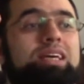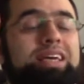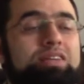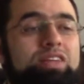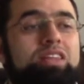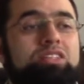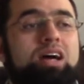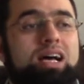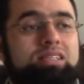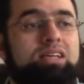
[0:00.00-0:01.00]
Even the
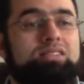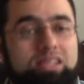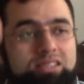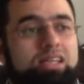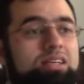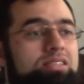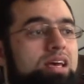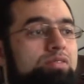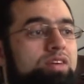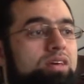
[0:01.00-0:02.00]
ta has kasra, still it's
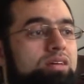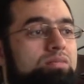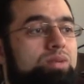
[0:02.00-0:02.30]
heavy,